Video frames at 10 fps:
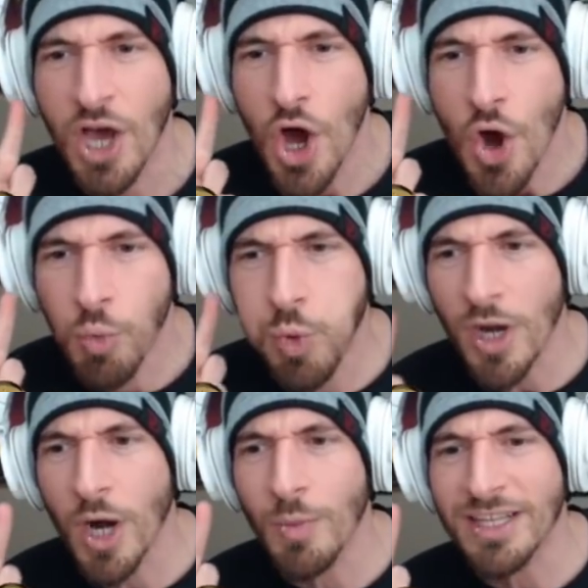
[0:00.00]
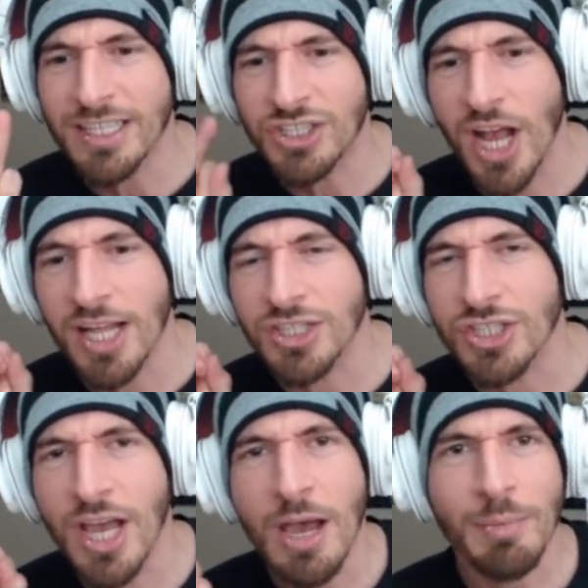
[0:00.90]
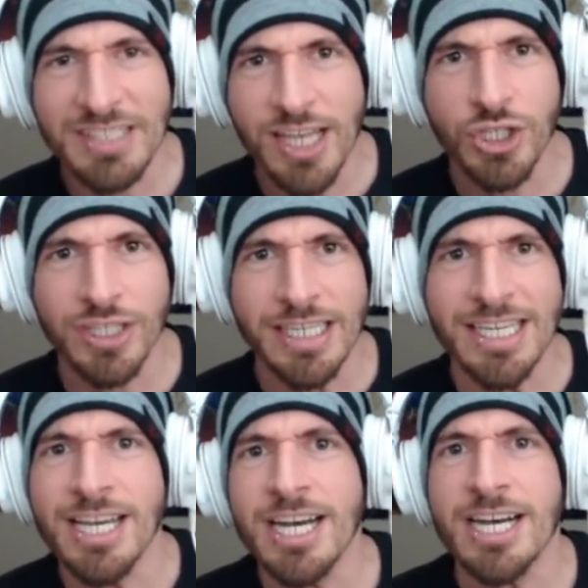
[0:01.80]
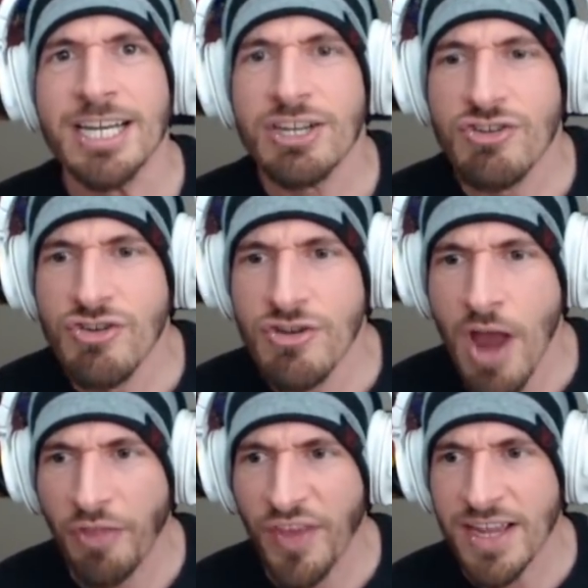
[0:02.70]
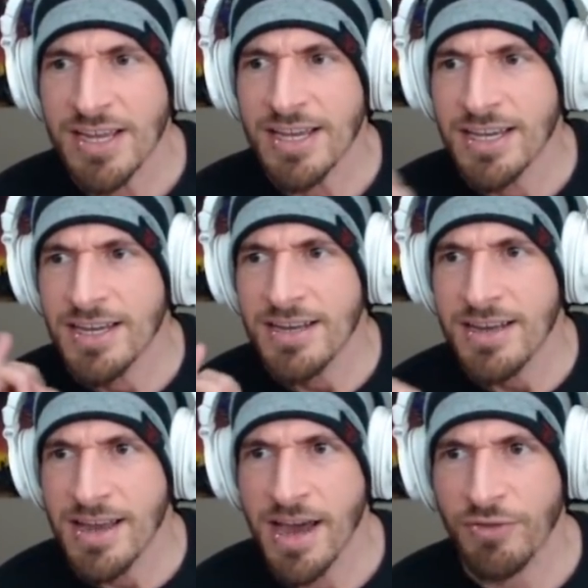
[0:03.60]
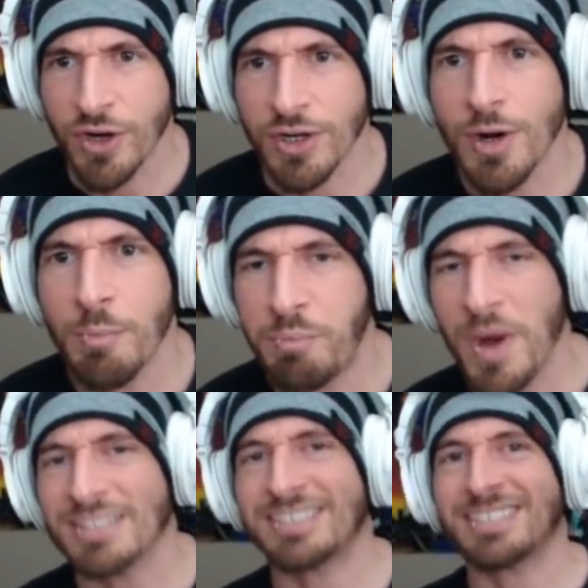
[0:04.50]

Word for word: What are weekly challenges? Potentially nothing ever. But,